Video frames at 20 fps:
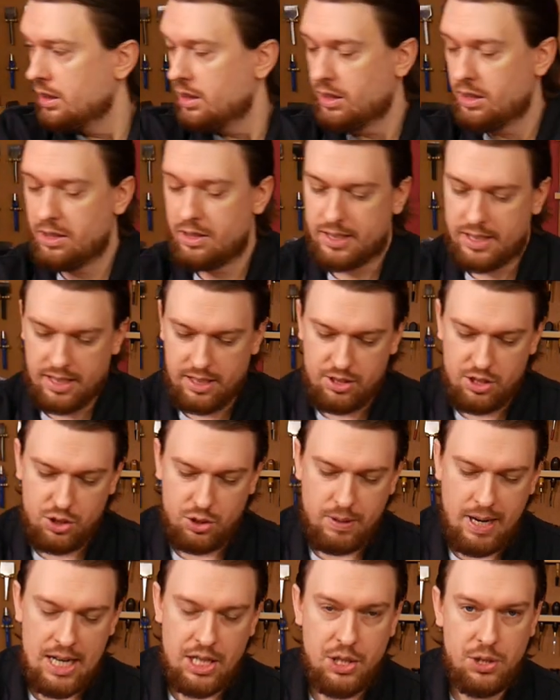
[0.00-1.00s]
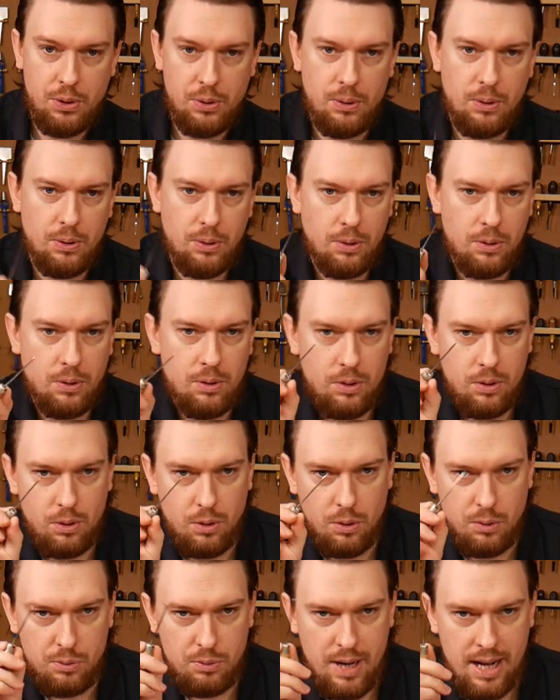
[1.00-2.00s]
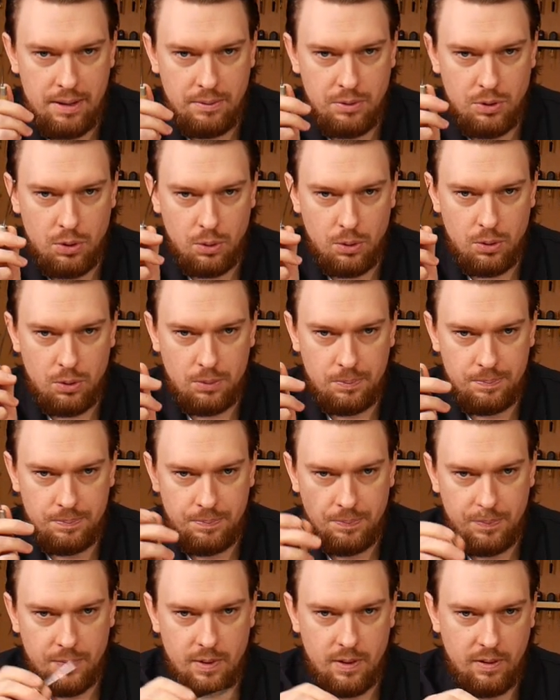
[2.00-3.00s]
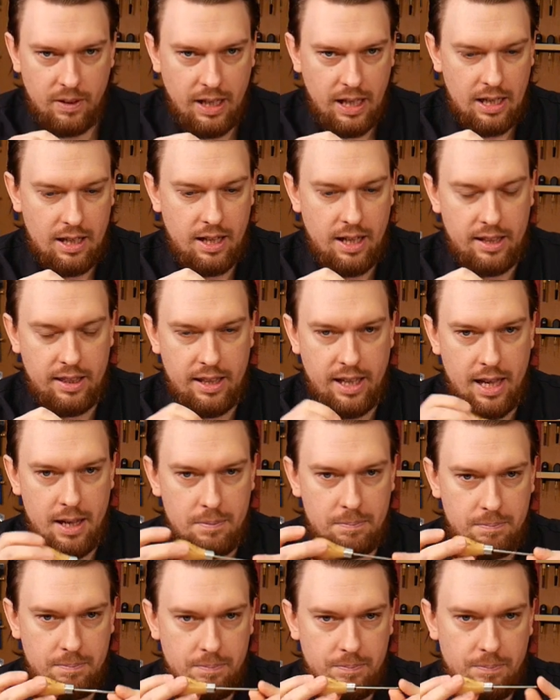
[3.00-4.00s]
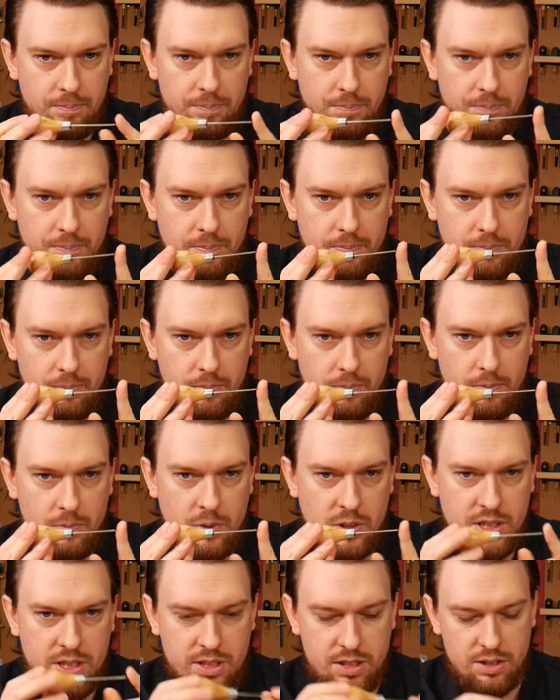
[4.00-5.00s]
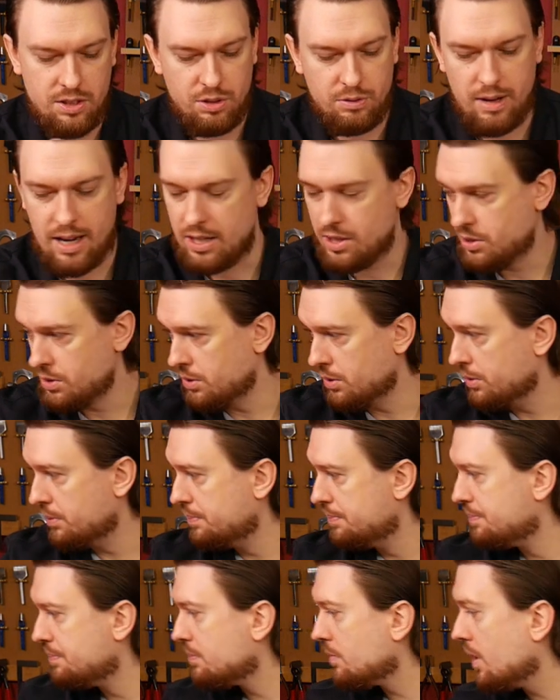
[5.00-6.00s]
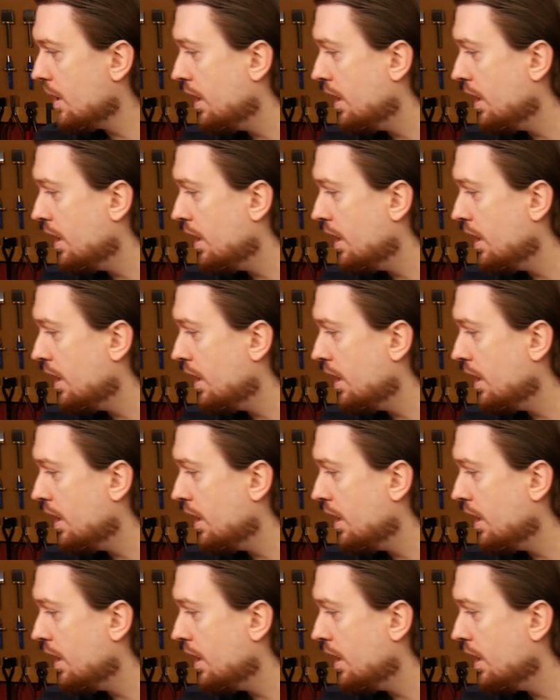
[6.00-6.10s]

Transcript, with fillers: using a scratch awl or round awl, okay, like that, which is a scratch awl.